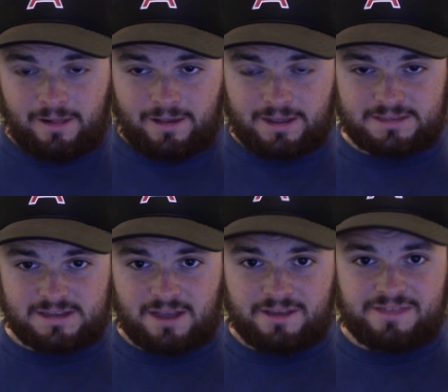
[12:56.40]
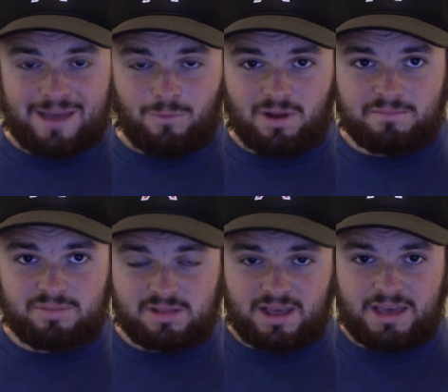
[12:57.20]
It's not like that one
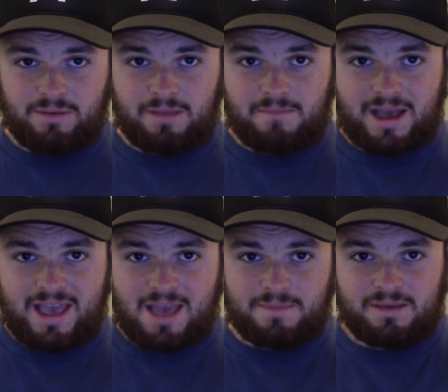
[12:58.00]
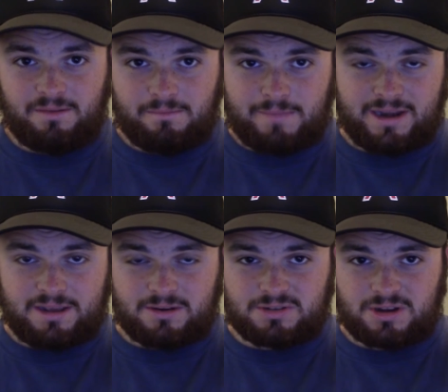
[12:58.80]
play in Miami many
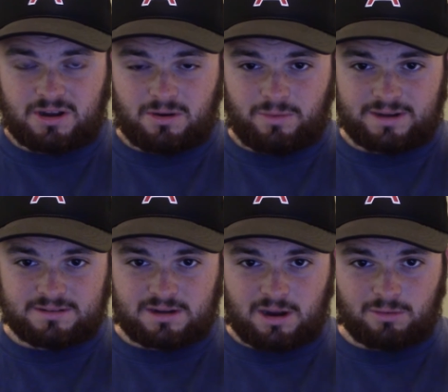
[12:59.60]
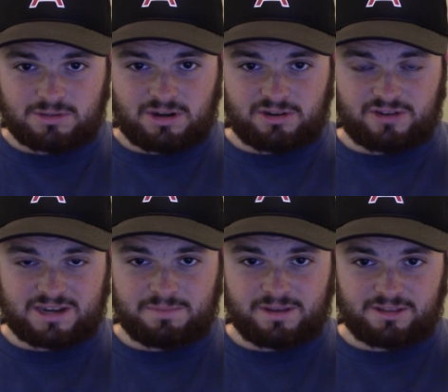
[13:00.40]
years ago when Cozart tried
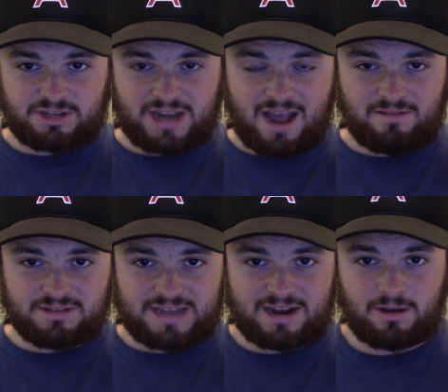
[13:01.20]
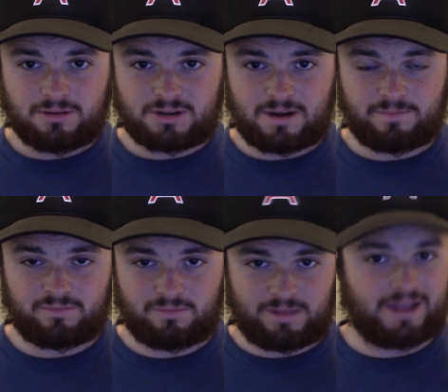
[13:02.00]
to play the challenge. Zack Cozart,
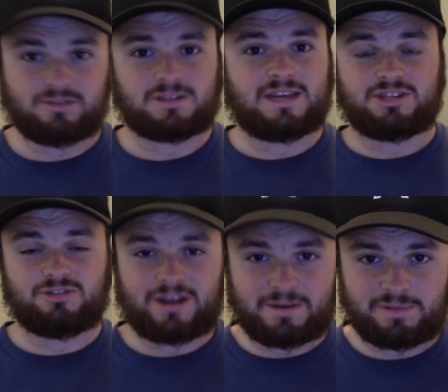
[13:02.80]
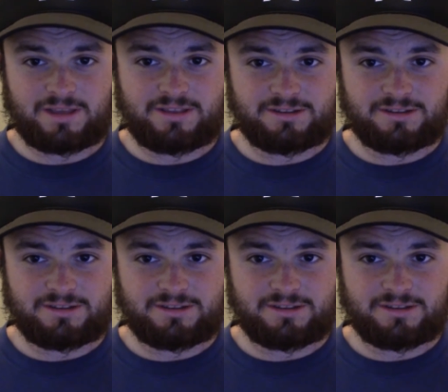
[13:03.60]
Angels legend, tried to play the